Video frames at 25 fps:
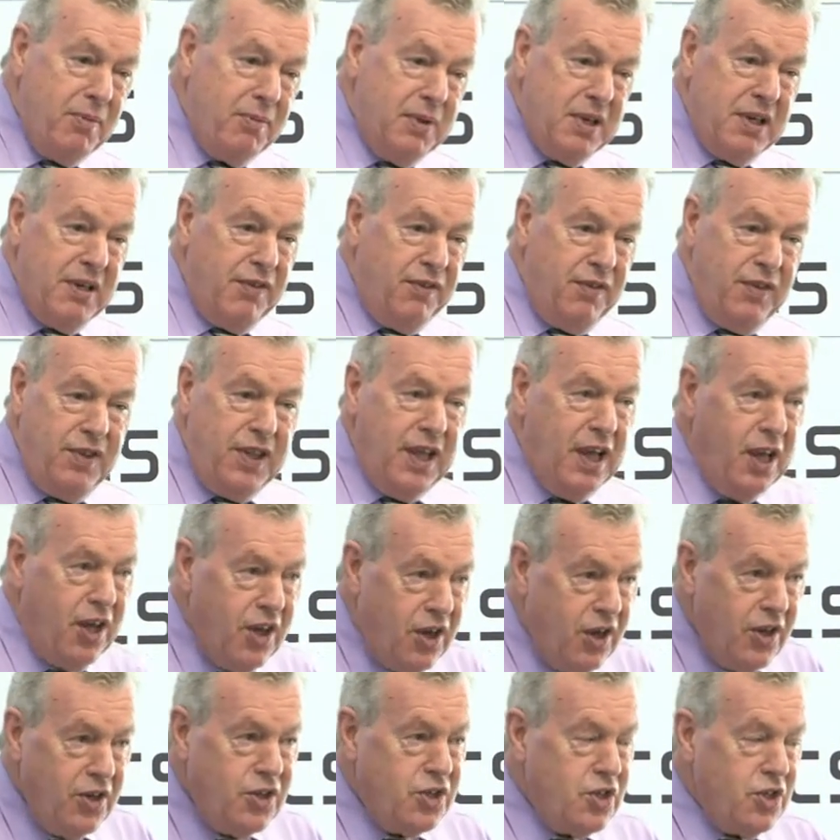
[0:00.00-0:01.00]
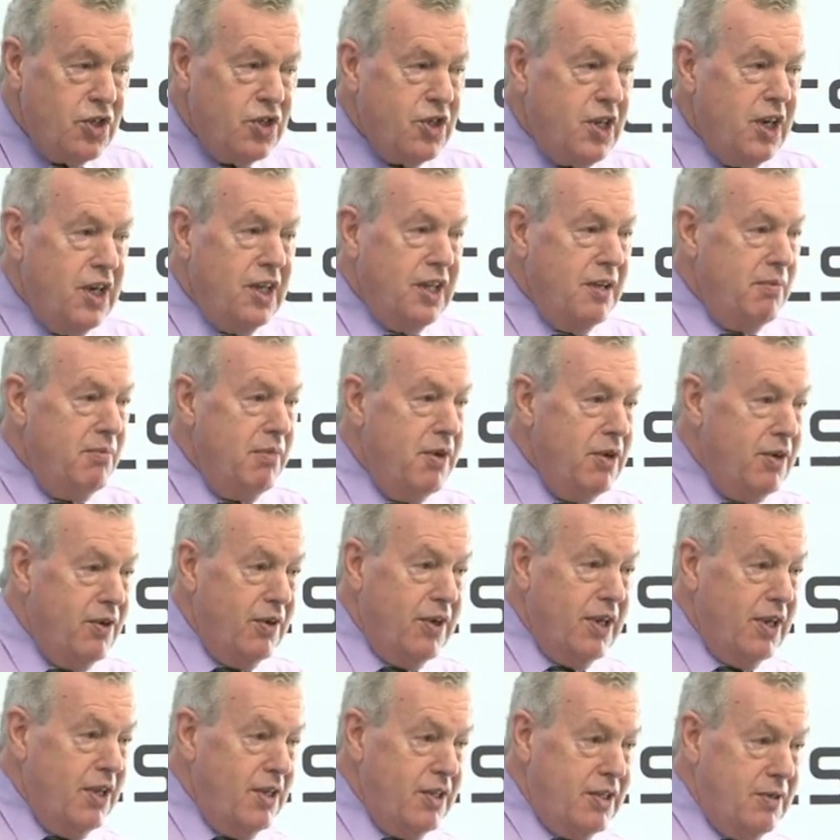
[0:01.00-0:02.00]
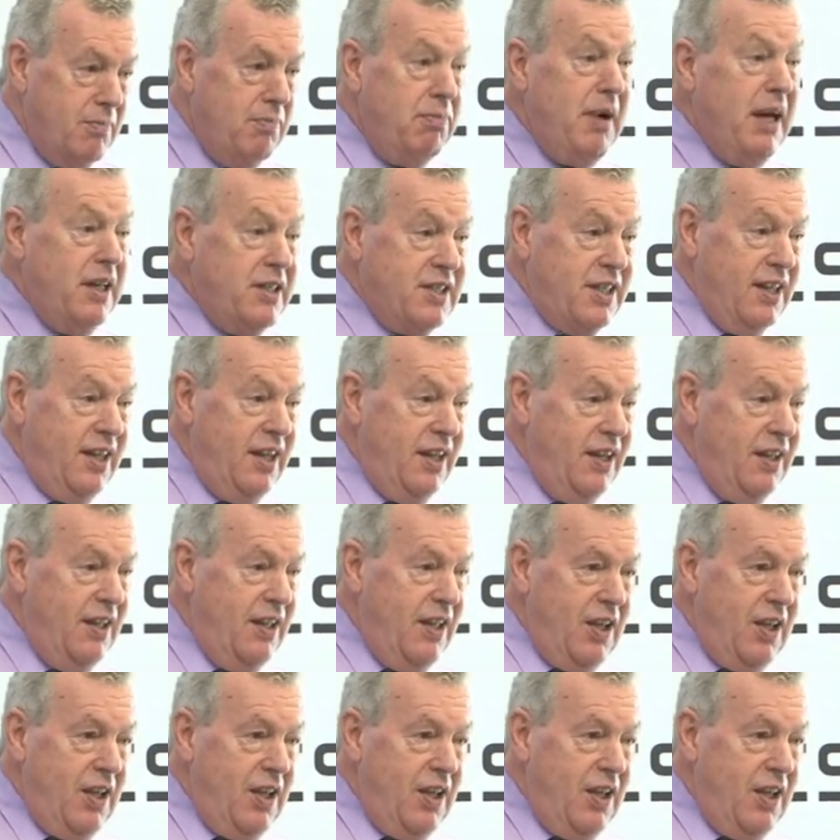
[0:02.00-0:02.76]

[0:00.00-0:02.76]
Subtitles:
But if you then concentrate the milk into butter,